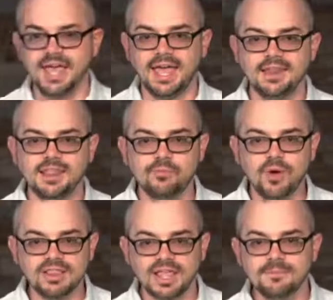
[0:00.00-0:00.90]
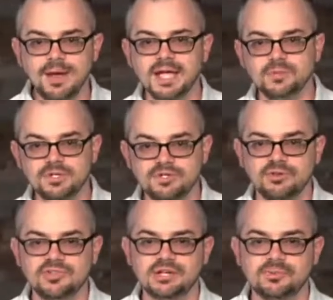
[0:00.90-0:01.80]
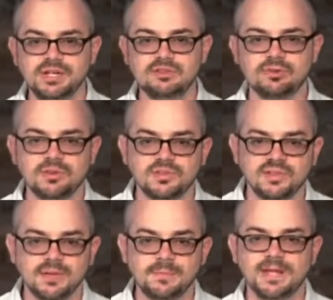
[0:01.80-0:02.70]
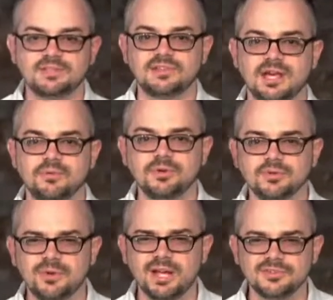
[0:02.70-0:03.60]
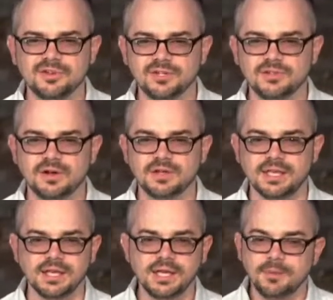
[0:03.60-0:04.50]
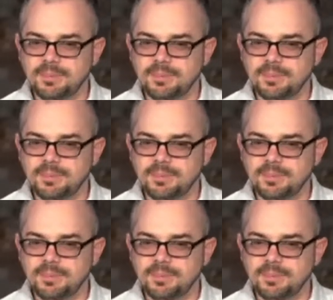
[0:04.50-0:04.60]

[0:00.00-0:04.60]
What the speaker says: And what they would do is they'd read through this and they might say, "I wonder why he's on a donkey."